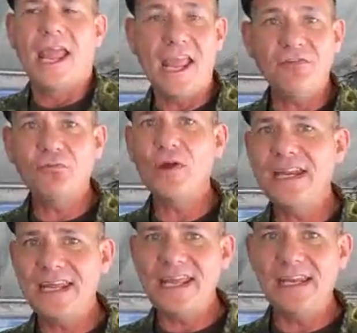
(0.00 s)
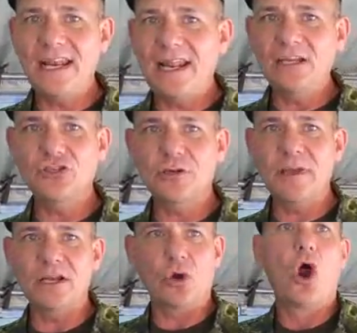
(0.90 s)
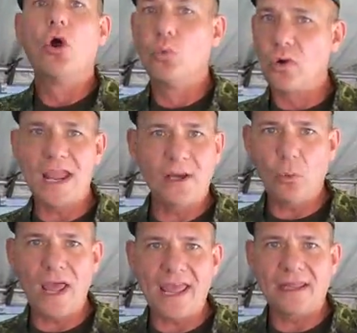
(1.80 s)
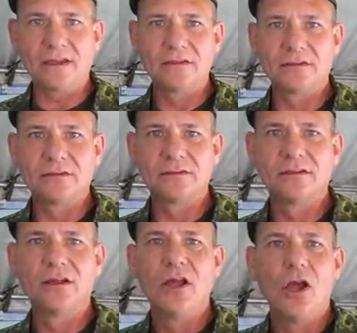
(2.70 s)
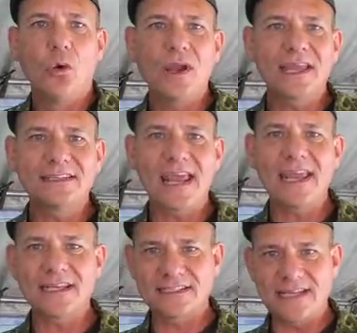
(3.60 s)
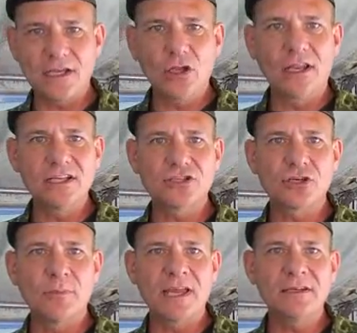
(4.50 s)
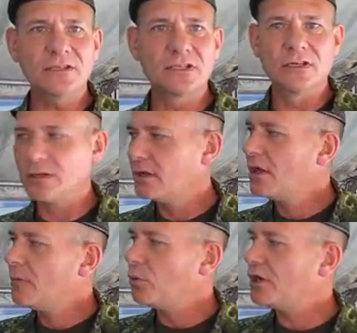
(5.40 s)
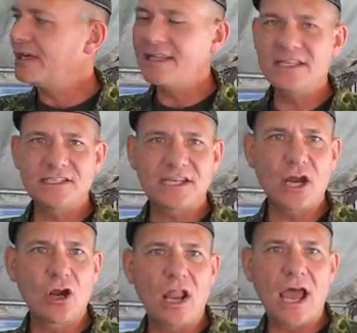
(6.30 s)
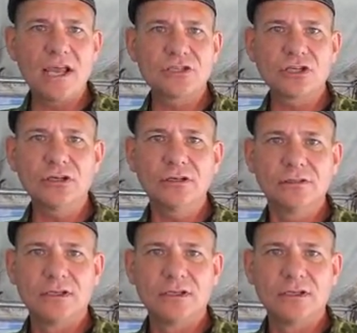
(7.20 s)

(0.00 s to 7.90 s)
If we need an instrument right away, we can take a single instrument, put it in the sterilizer,